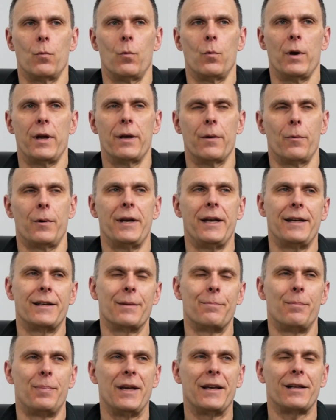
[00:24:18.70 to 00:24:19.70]
we need
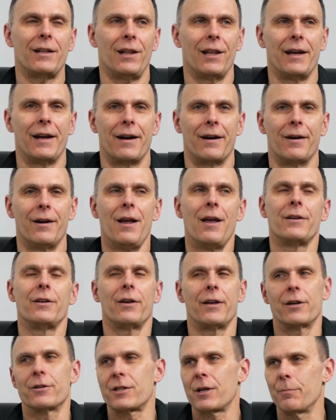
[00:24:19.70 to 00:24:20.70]
to be clear.
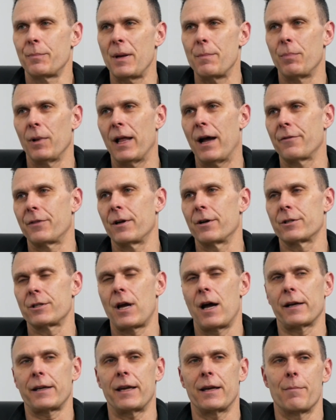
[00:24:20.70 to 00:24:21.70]
You'll hear some people out there
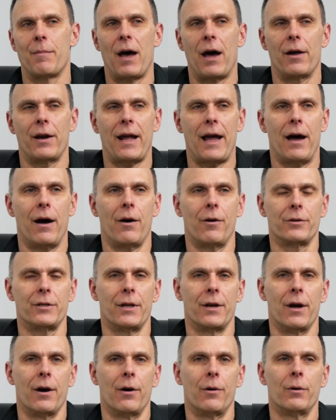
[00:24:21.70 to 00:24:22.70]
talking about how,
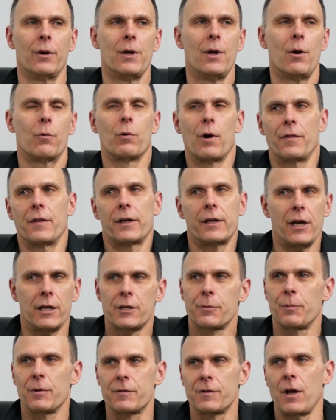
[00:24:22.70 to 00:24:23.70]
we're on the
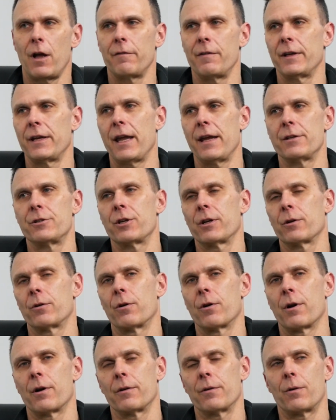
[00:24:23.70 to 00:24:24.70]
cusp of solving aging,
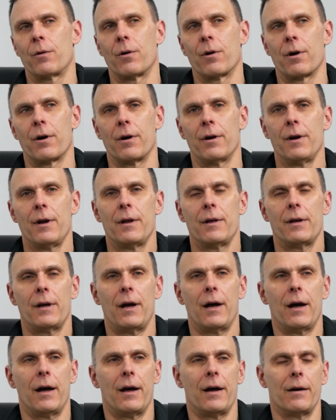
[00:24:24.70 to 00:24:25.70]
or
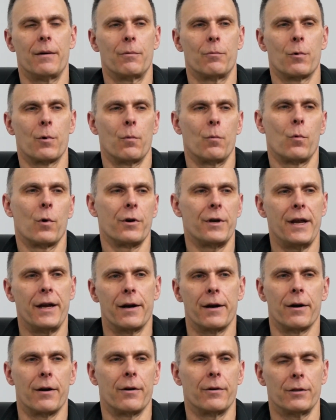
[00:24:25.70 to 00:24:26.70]
we're
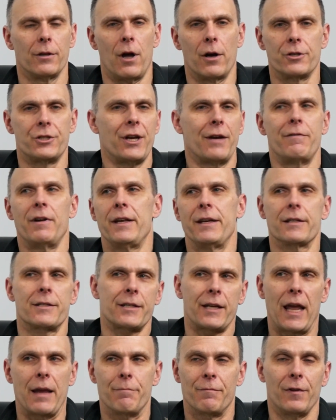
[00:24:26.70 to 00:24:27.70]
near longevity
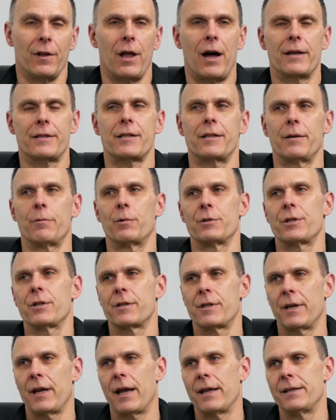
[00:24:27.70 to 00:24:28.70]
escape velocity, which
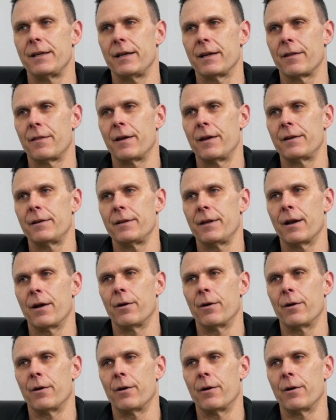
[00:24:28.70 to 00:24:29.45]
is the idea that,